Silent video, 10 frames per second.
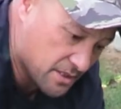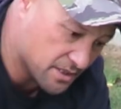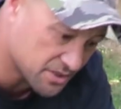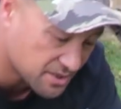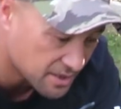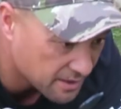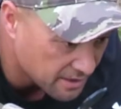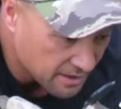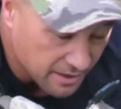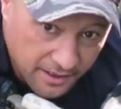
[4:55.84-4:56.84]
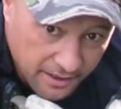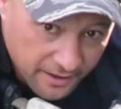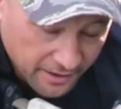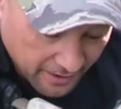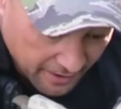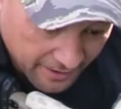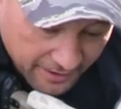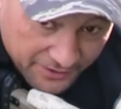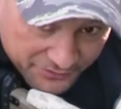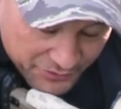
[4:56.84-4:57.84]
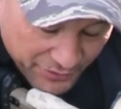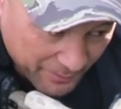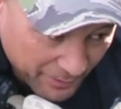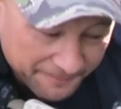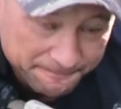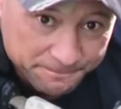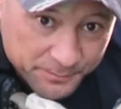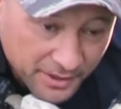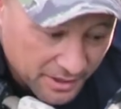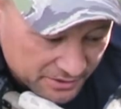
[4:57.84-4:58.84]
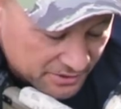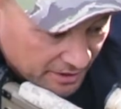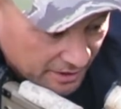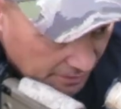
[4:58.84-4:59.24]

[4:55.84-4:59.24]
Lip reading: is, here's the tricky bit, is to